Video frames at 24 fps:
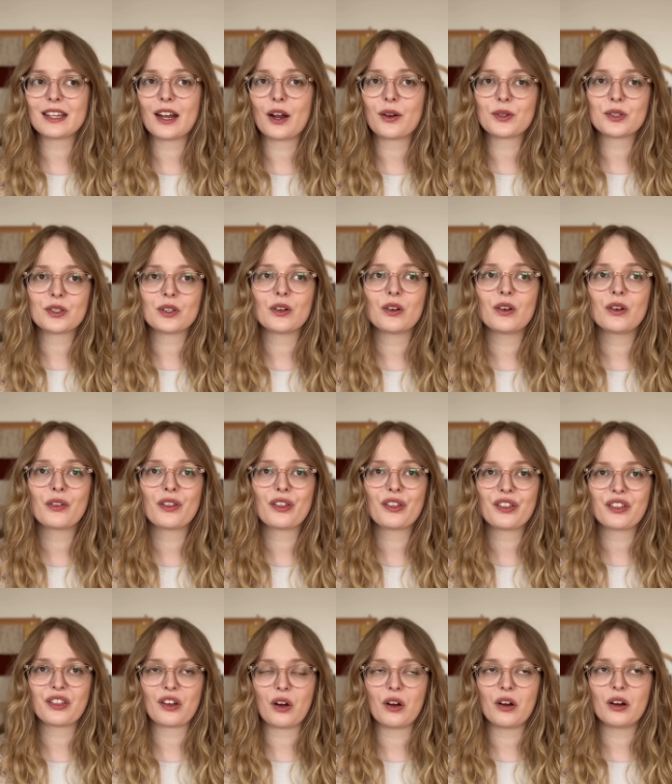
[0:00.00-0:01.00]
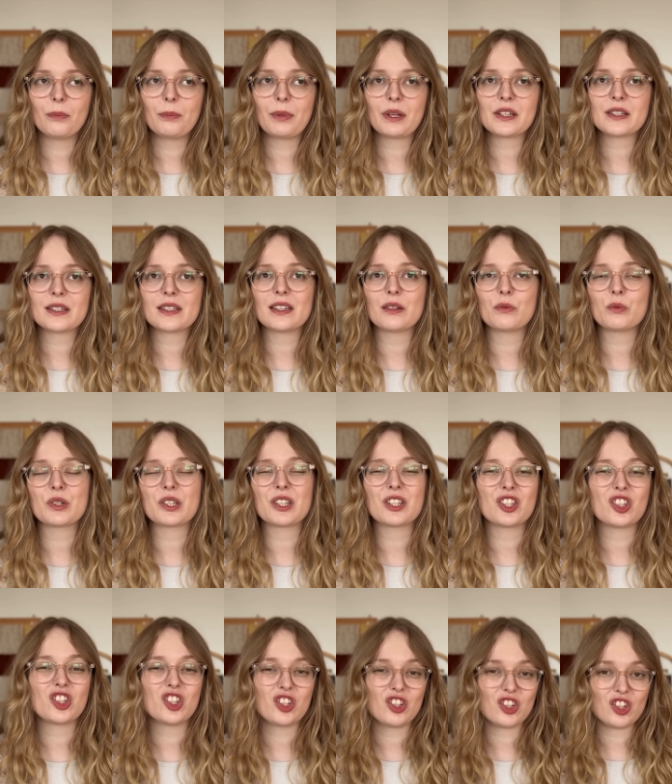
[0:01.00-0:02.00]
I also thought, because it
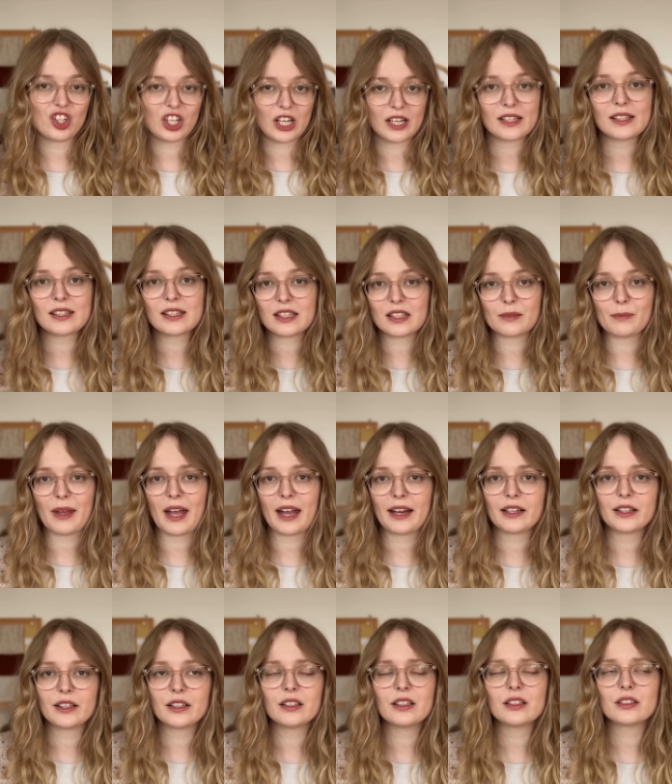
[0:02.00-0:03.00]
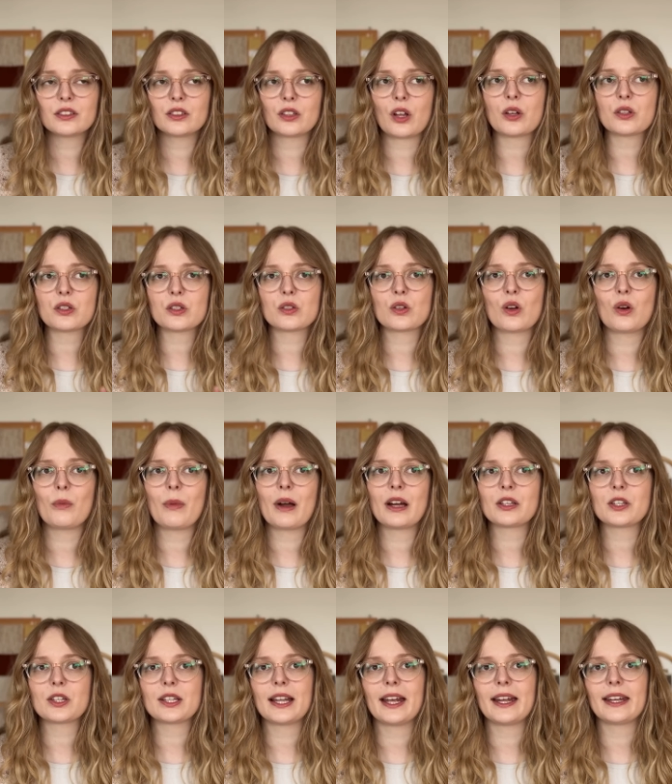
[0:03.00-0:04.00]
was just speckled, not so
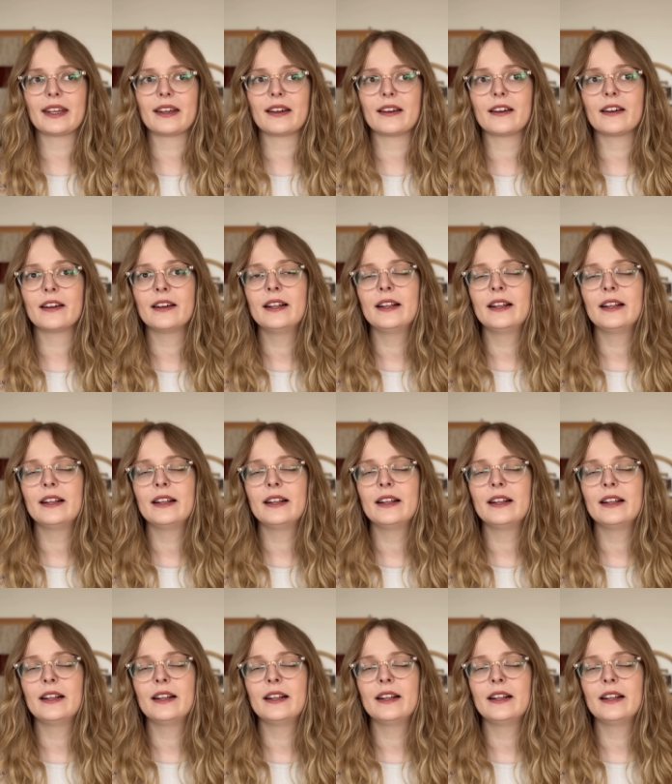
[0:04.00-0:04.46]
much like a